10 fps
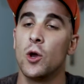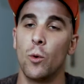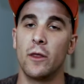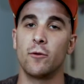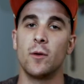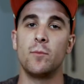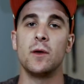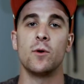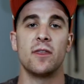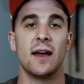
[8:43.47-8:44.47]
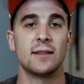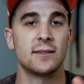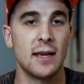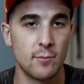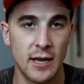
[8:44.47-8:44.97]
whether it be with that
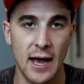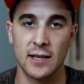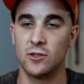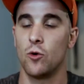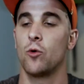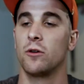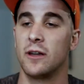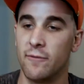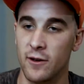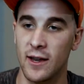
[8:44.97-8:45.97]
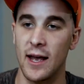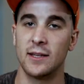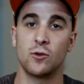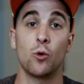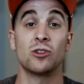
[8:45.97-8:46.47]
same task or a different
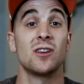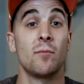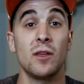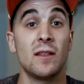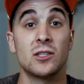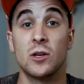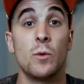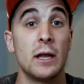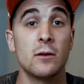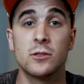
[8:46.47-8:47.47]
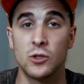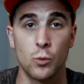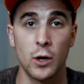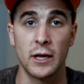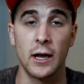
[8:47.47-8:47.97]
task or something that someone else is
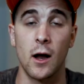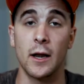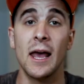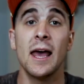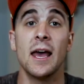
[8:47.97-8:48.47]
working on,